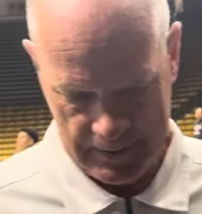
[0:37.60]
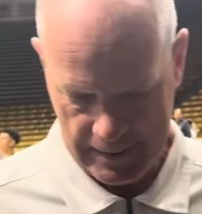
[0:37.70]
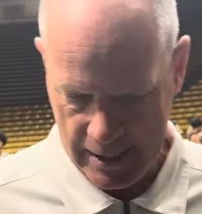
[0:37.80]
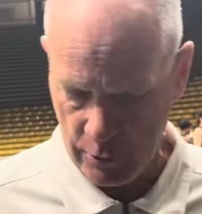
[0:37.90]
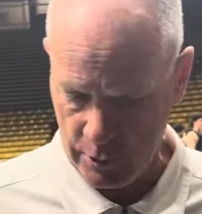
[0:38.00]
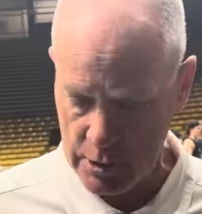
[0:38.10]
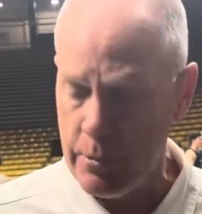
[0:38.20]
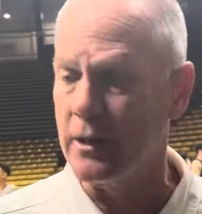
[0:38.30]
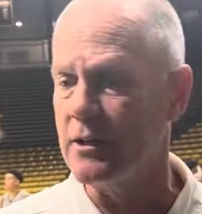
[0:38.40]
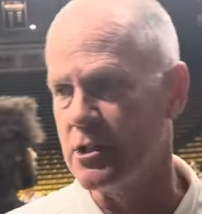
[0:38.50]
I don't
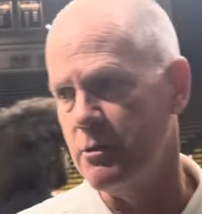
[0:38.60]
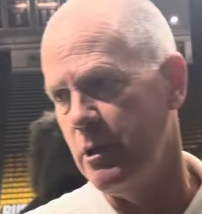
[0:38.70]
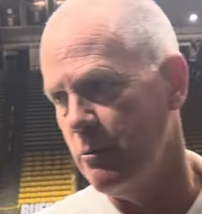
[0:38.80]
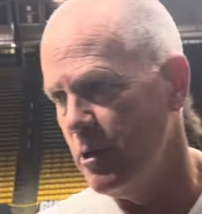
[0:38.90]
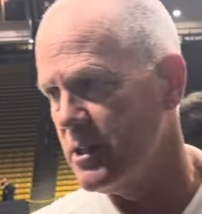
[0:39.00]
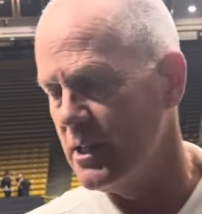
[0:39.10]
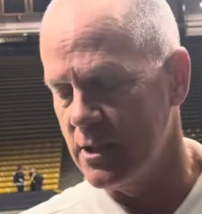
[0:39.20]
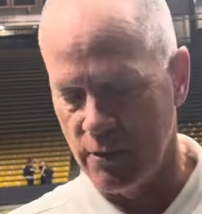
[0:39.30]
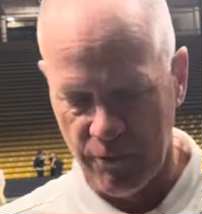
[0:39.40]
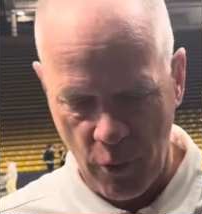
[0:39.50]
expect us to be in
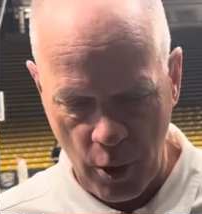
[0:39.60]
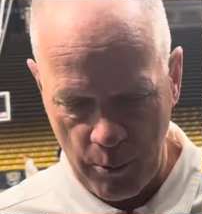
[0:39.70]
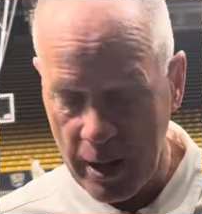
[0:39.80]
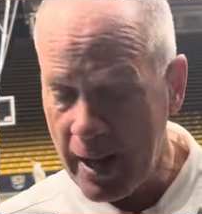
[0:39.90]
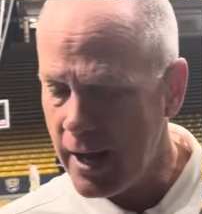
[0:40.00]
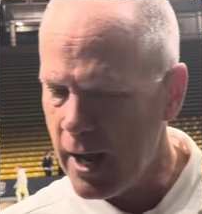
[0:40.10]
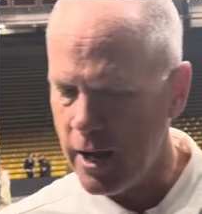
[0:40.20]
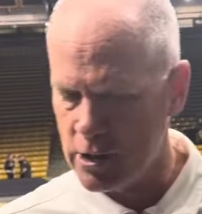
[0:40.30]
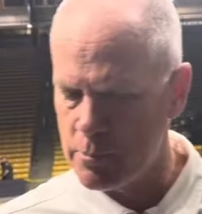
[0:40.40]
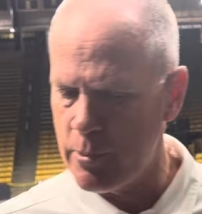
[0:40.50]
mid-season form. But I
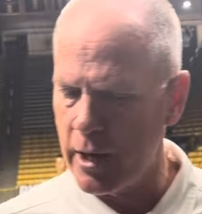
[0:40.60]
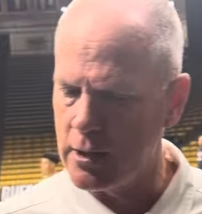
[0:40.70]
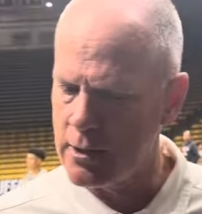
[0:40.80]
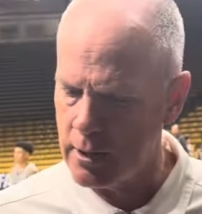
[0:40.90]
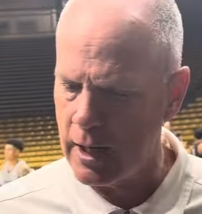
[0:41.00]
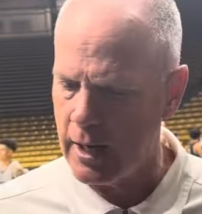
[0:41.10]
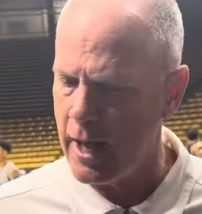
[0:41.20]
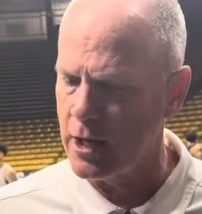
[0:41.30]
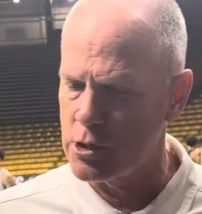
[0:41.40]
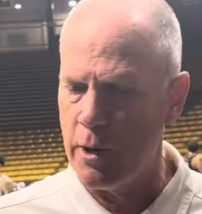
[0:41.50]

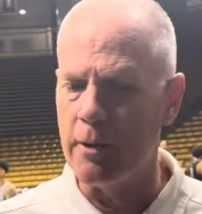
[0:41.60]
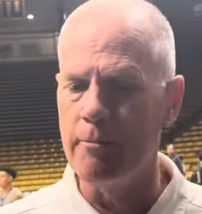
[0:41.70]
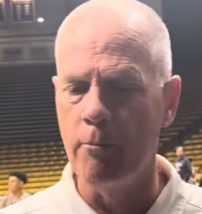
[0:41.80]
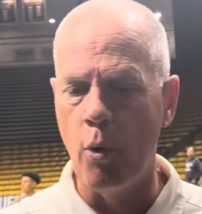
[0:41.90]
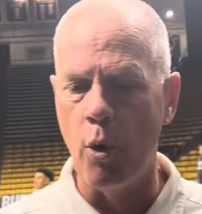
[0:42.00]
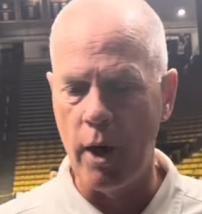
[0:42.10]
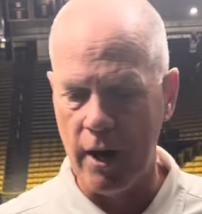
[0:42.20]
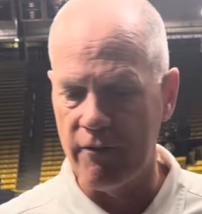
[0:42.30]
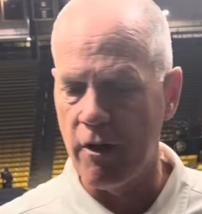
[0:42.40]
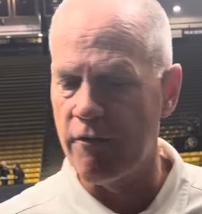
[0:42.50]
expect more out
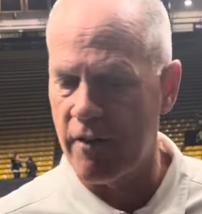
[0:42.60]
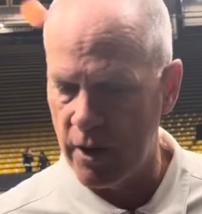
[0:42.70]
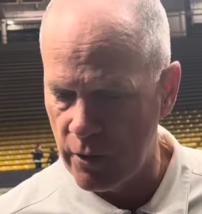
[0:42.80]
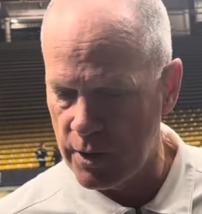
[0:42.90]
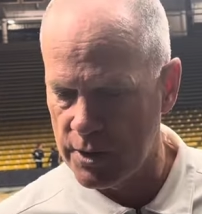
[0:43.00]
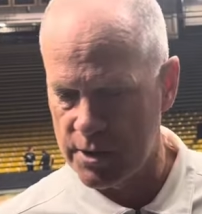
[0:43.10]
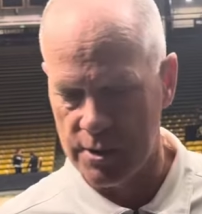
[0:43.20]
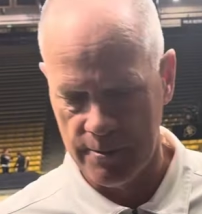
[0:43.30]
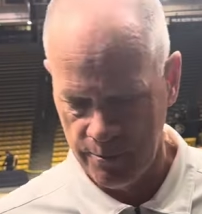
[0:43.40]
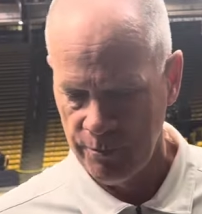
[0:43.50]
of our veterans
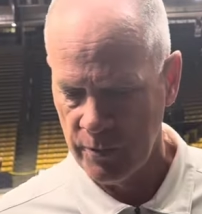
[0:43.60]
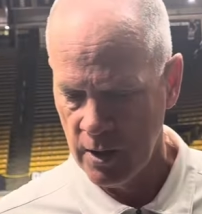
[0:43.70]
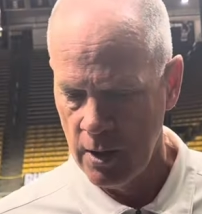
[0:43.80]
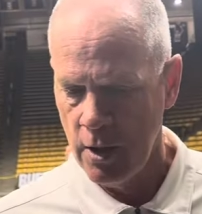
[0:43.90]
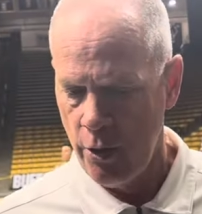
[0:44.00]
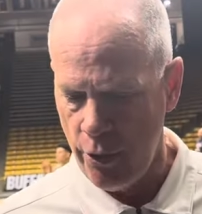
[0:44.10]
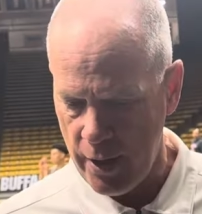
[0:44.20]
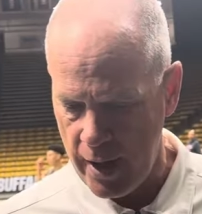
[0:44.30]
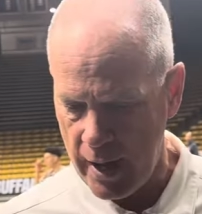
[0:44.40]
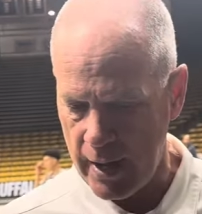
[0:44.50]

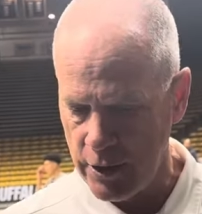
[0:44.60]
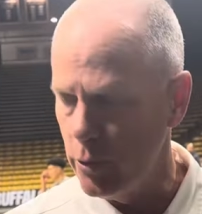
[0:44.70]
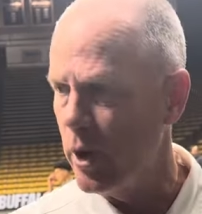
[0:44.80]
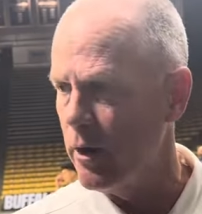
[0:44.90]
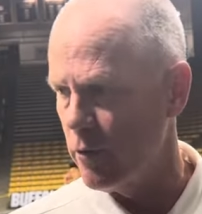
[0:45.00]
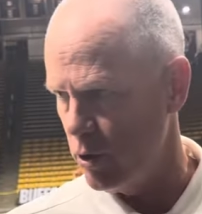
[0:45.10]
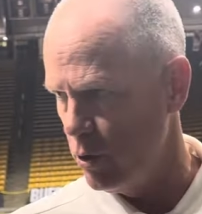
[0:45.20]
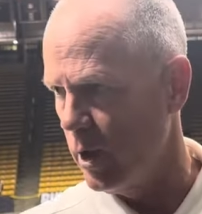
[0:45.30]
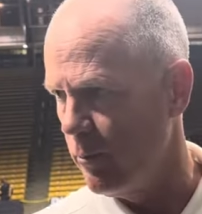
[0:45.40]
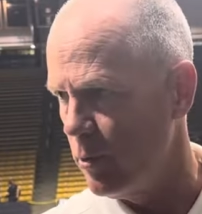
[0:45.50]
than I do out of our
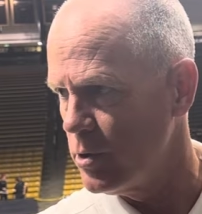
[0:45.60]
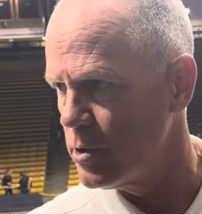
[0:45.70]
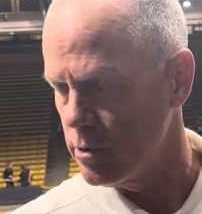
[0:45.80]
newcomers.